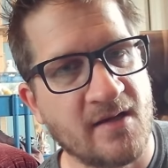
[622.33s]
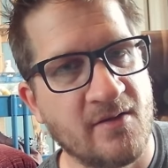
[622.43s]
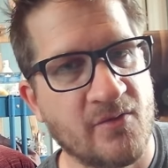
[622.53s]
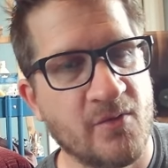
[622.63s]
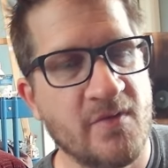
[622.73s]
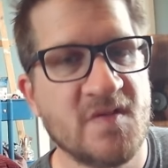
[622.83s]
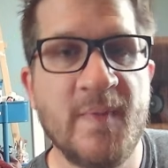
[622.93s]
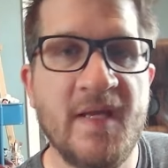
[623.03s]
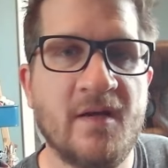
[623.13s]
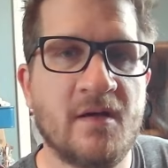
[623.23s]
through the
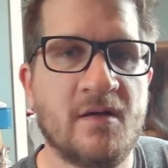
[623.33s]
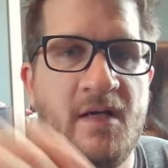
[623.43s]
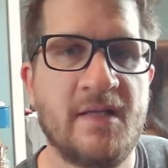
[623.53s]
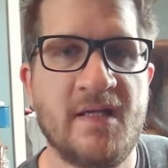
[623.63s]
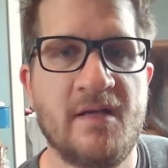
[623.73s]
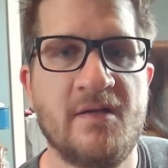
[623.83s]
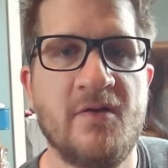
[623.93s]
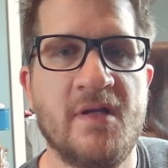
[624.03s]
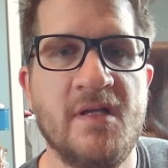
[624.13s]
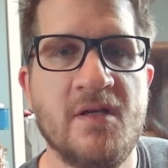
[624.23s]
speaker, and then you
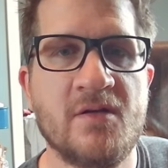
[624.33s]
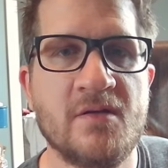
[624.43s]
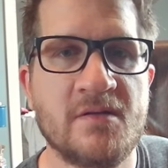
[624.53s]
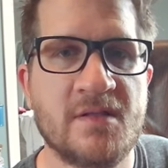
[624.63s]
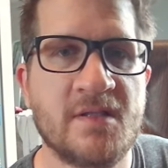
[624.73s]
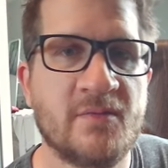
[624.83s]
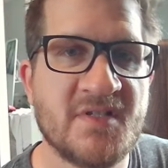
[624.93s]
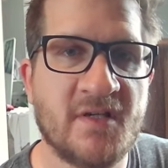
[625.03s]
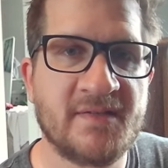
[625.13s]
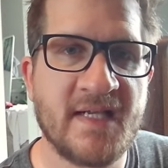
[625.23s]
can hear the
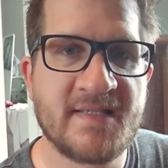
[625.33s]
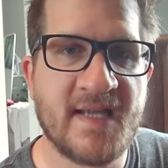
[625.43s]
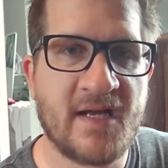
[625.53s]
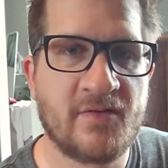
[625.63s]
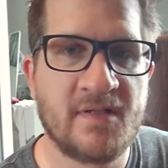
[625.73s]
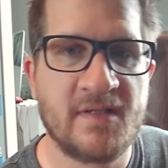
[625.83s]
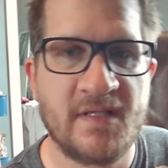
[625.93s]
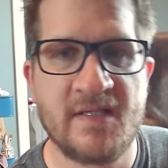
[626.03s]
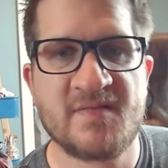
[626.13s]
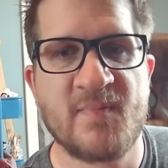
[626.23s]
resulting sound in
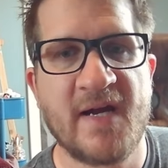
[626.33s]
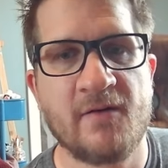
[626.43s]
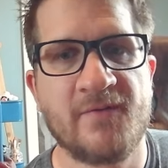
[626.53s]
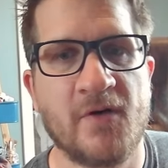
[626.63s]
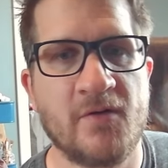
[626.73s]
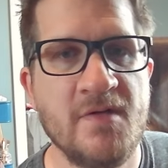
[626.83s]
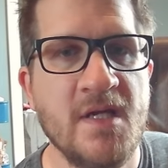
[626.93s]
this microphone.